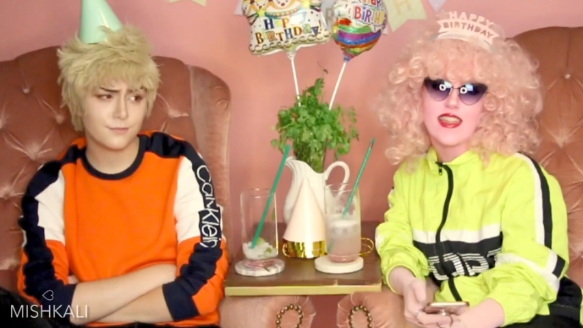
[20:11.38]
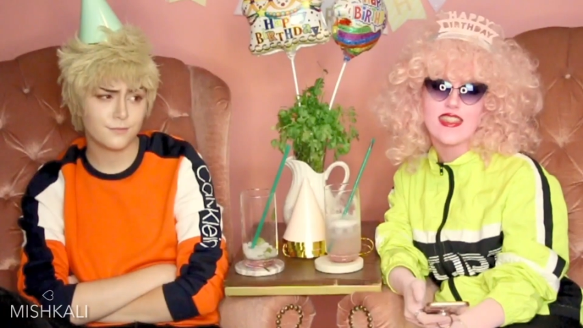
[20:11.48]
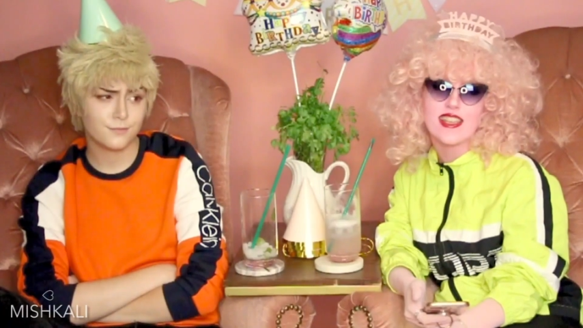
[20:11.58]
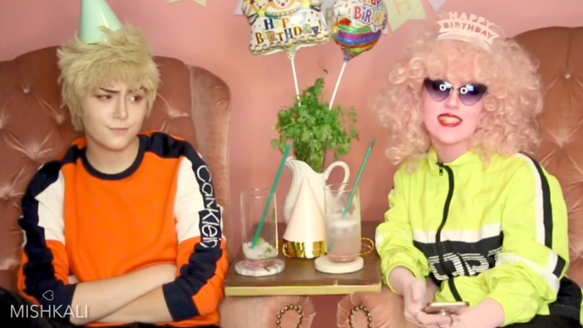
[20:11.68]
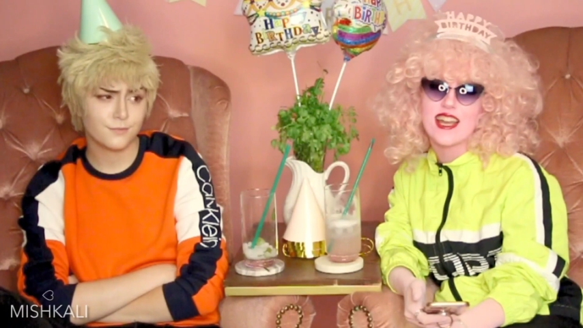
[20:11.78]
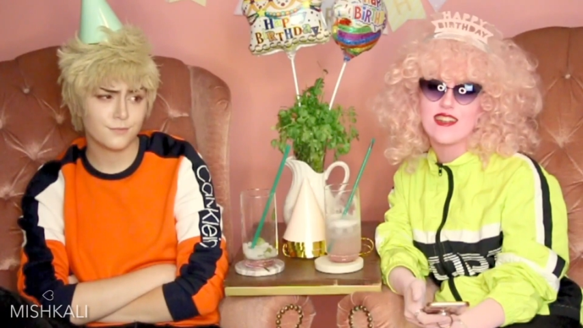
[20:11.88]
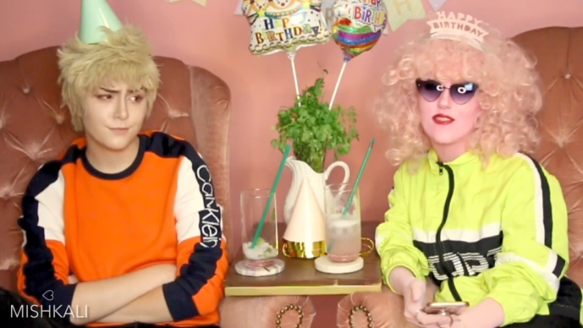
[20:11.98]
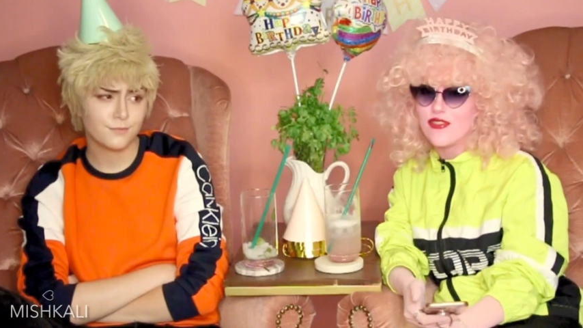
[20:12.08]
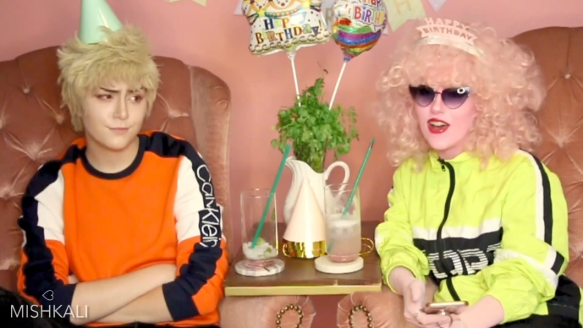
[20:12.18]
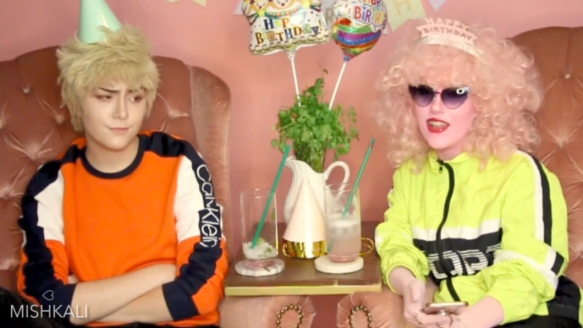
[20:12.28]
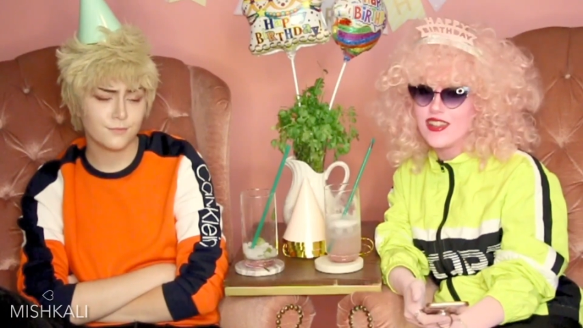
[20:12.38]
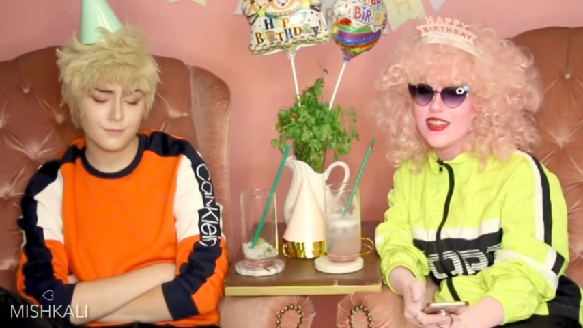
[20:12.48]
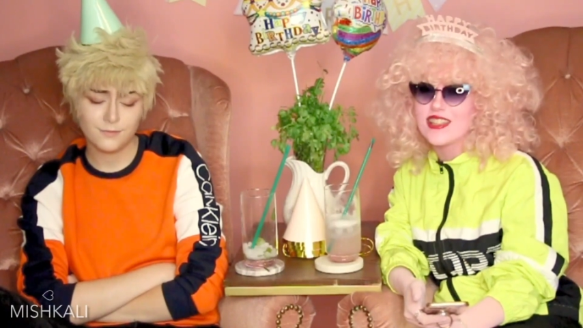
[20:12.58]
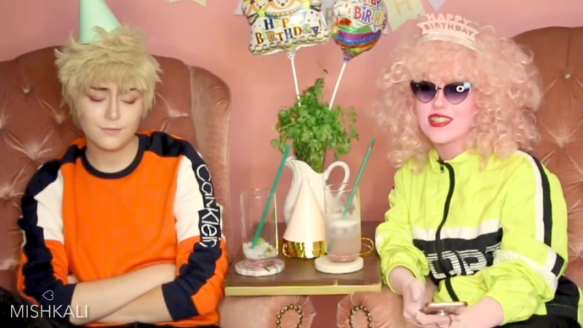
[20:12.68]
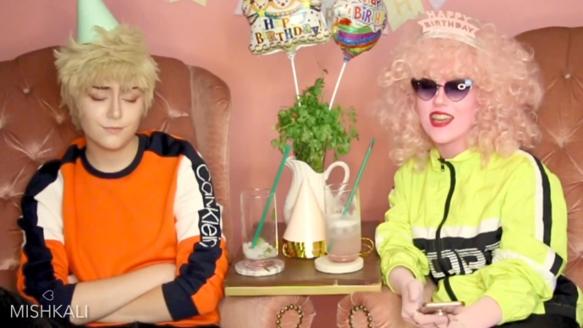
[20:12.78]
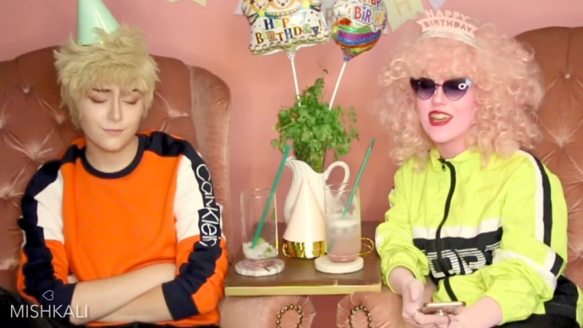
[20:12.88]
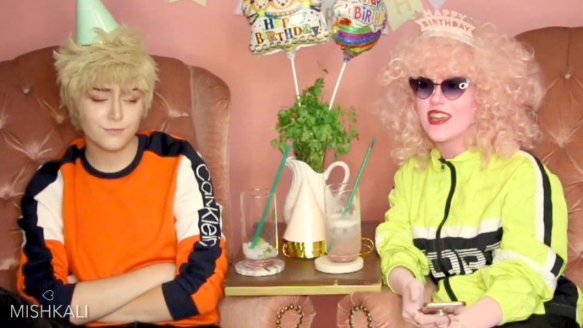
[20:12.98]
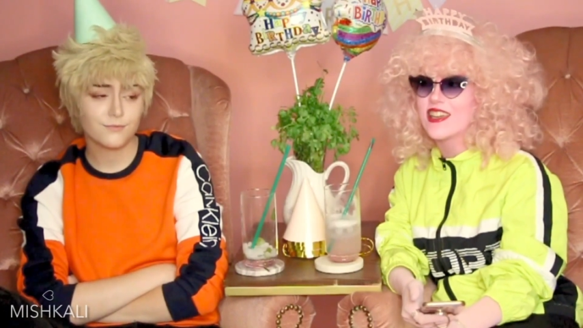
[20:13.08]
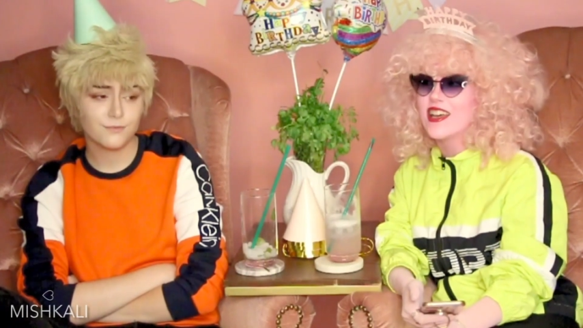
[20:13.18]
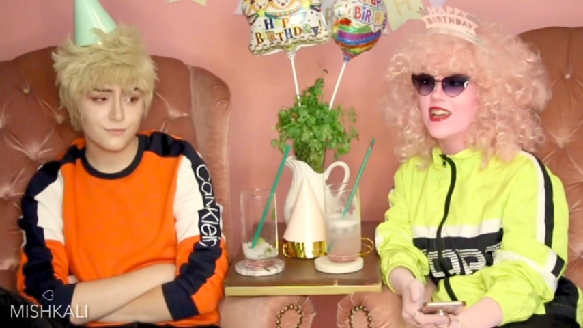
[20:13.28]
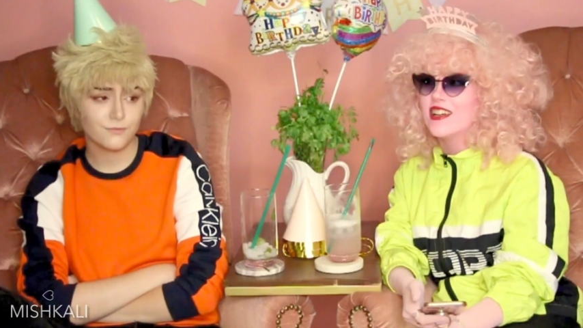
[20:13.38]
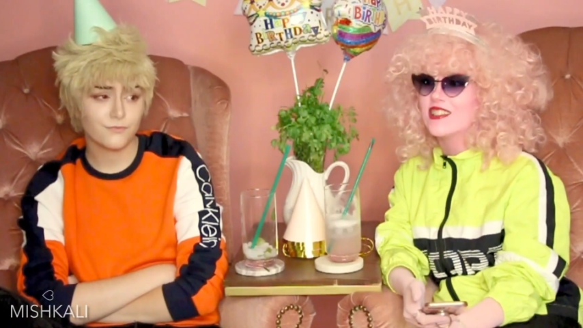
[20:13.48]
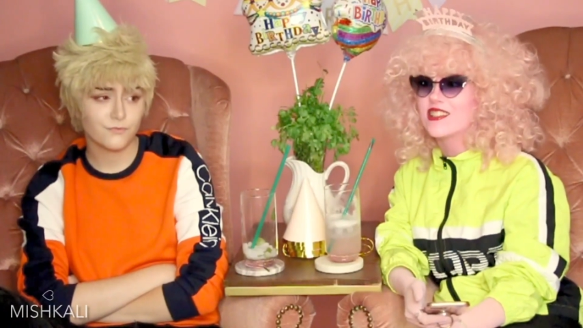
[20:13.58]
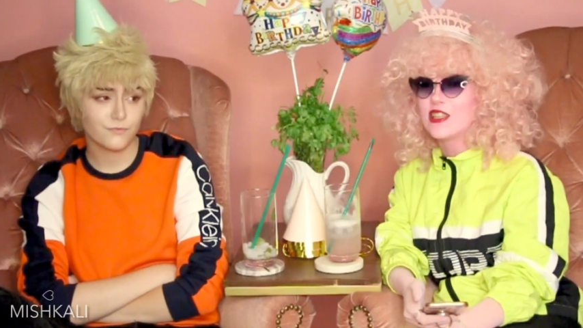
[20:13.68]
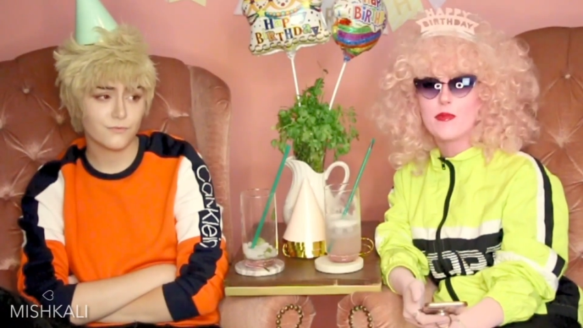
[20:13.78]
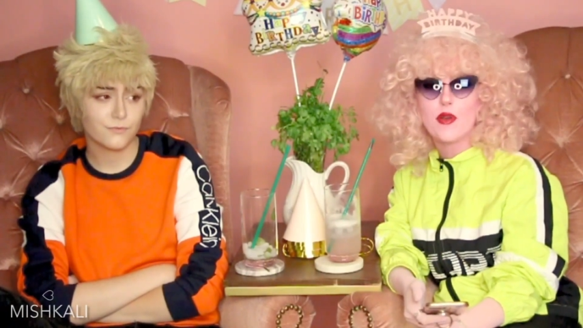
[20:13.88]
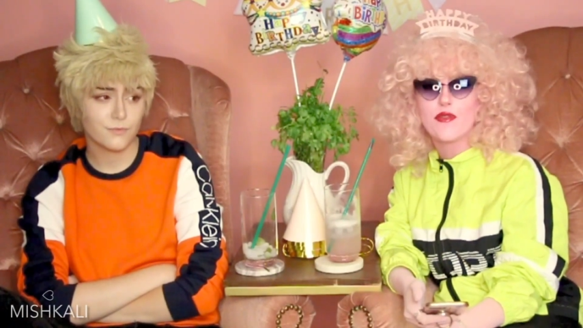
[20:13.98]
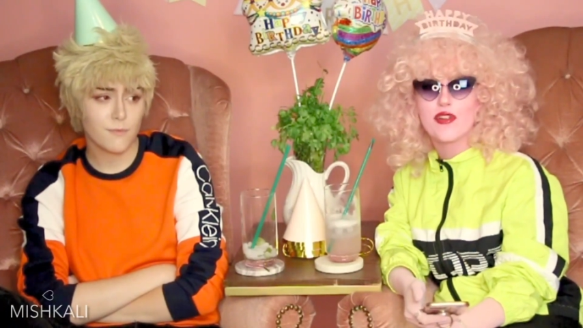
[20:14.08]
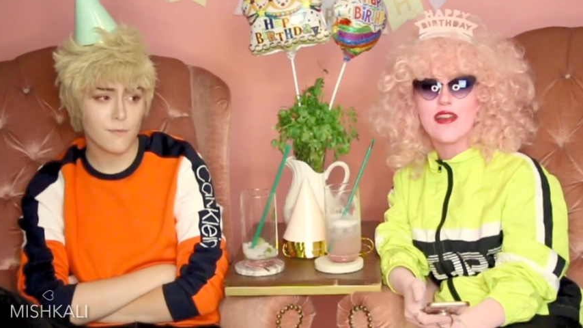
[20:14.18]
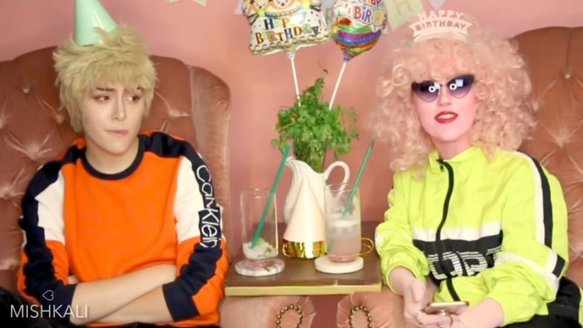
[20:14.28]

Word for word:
Speaker 1: I think it's kind of fun. It's like a sleepover